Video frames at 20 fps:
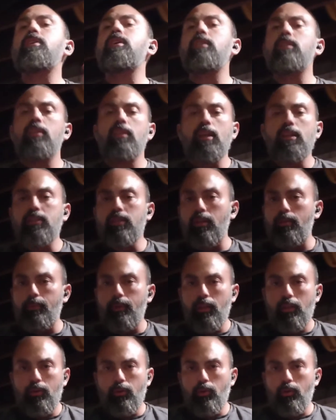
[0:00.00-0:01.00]
think that that's going to
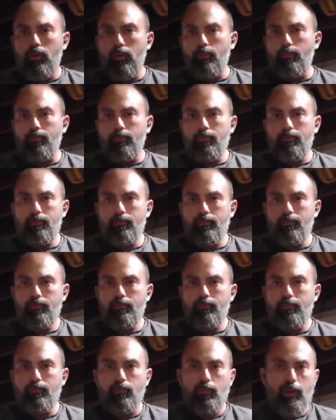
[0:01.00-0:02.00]
be the norm,
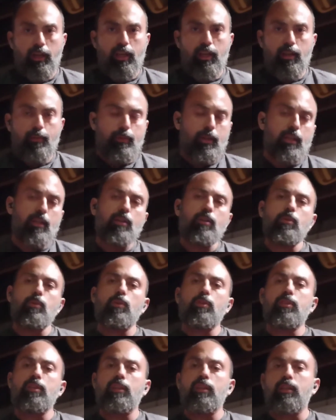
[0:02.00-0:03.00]
right? I'm not going to
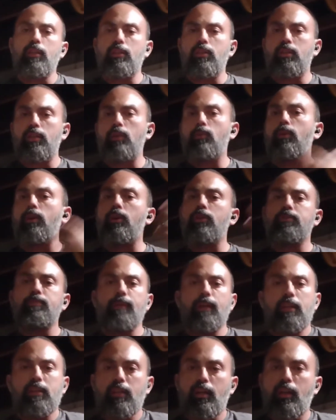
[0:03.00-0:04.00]
do a thing that derails
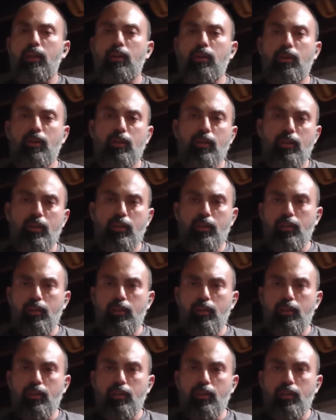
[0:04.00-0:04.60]
my entire